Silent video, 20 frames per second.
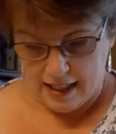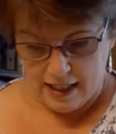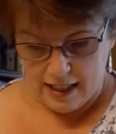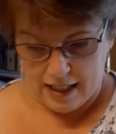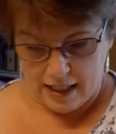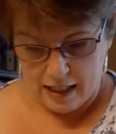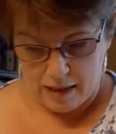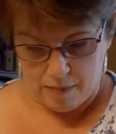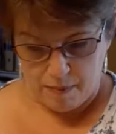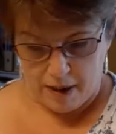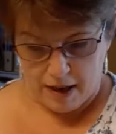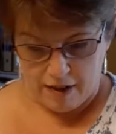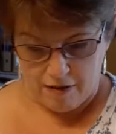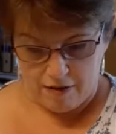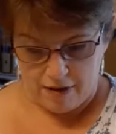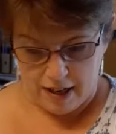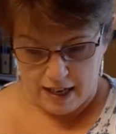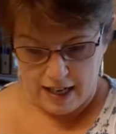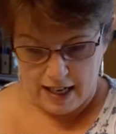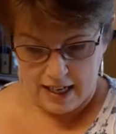It's bad
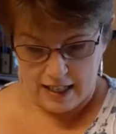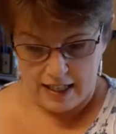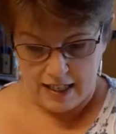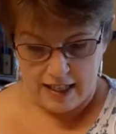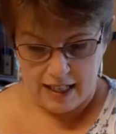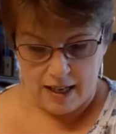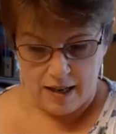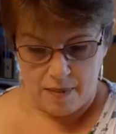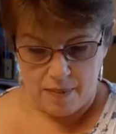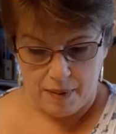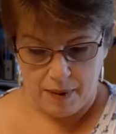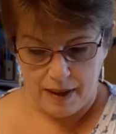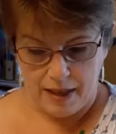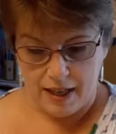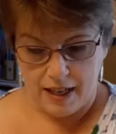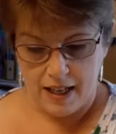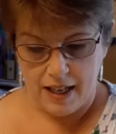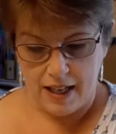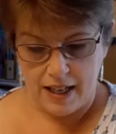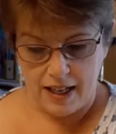really, isn't it? But I
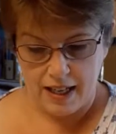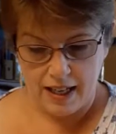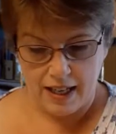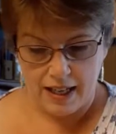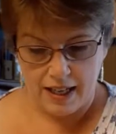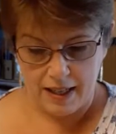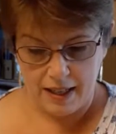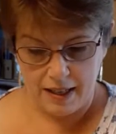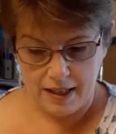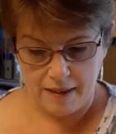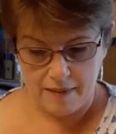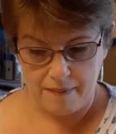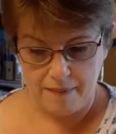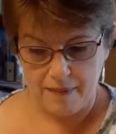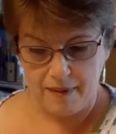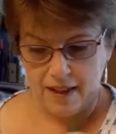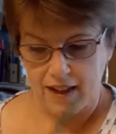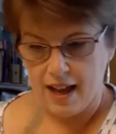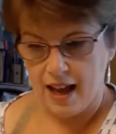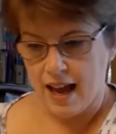
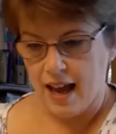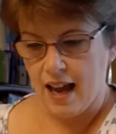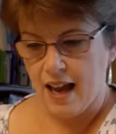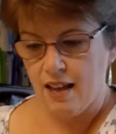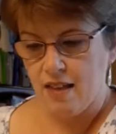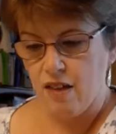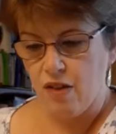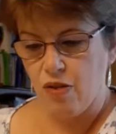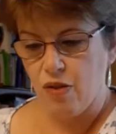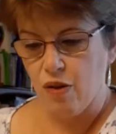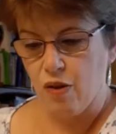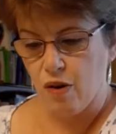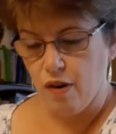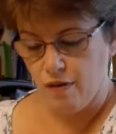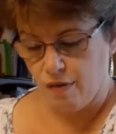hate the thought of